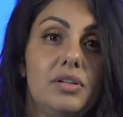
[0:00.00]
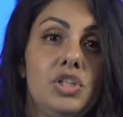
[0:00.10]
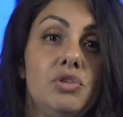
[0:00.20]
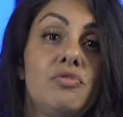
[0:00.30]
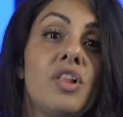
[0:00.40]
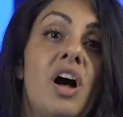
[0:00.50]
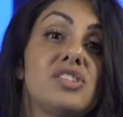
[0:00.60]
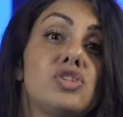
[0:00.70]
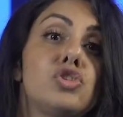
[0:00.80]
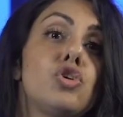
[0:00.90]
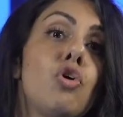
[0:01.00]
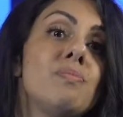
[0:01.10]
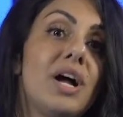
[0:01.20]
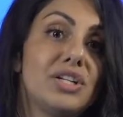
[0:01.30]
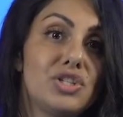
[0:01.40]
You've lost so
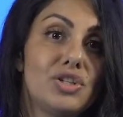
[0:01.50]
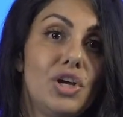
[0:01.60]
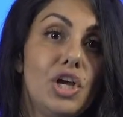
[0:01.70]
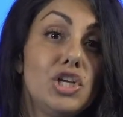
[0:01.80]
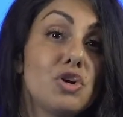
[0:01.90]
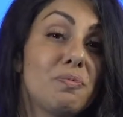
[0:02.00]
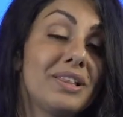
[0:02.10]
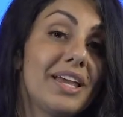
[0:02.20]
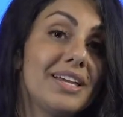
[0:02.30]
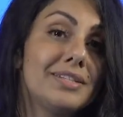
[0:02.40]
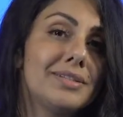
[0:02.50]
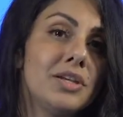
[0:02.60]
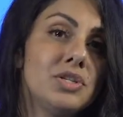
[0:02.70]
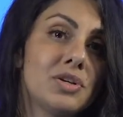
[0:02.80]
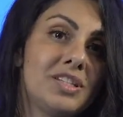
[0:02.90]
much, your place
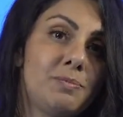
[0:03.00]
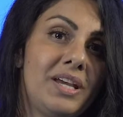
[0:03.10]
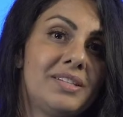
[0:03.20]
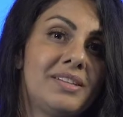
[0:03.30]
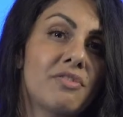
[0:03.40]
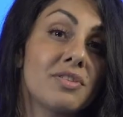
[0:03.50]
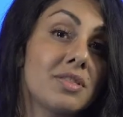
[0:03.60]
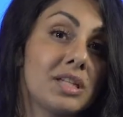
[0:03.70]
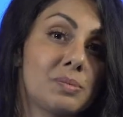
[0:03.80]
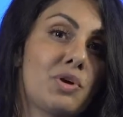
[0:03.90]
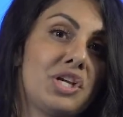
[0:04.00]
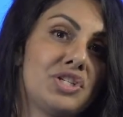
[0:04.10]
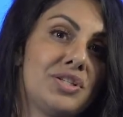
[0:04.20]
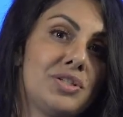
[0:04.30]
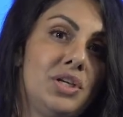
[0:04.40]
and your space, everything that's
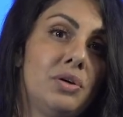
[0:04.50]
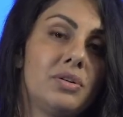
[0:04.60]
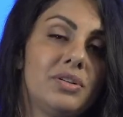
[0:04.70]
precious to you.